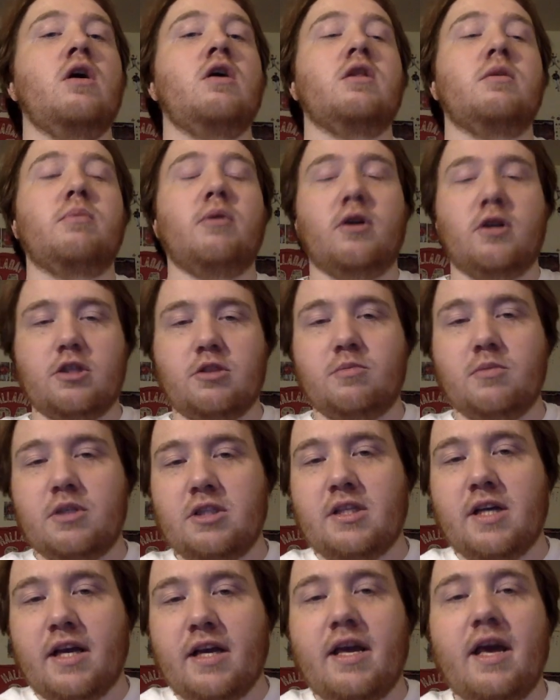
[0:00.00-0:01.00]
the
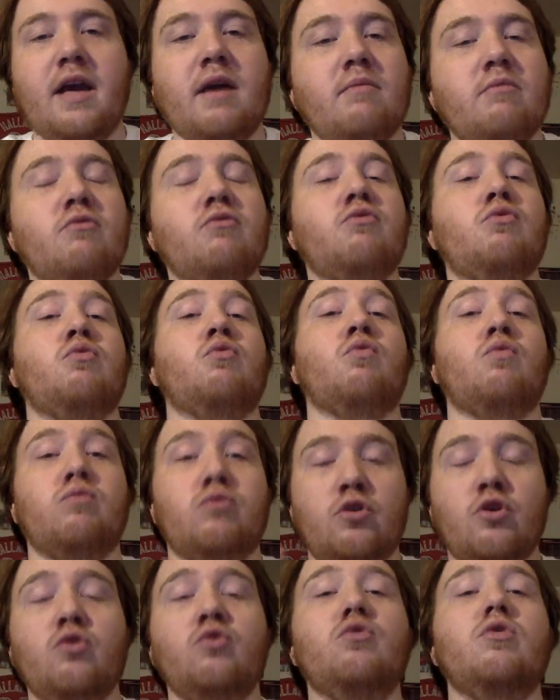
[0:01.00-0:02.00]
punishments that came through
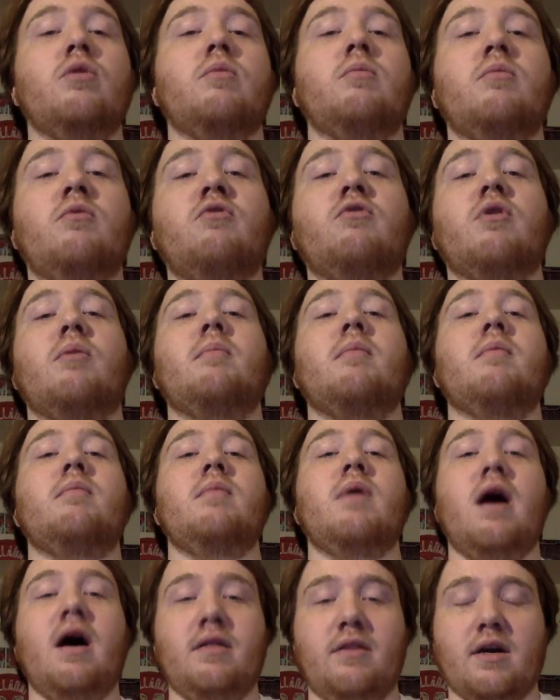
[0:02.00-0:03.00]
to them from
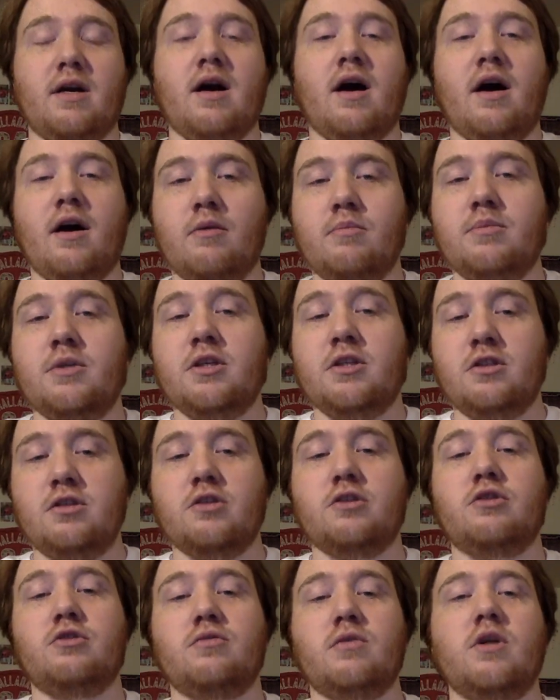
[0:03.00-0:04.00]
the Kyle Beach
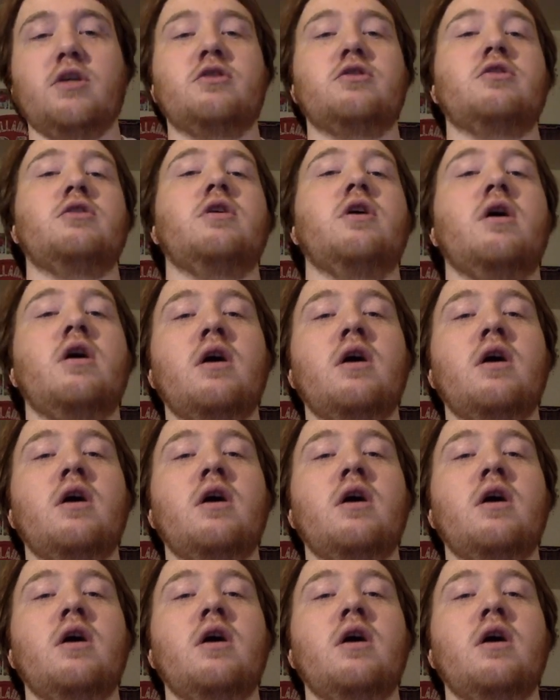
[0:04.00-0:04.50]
situation.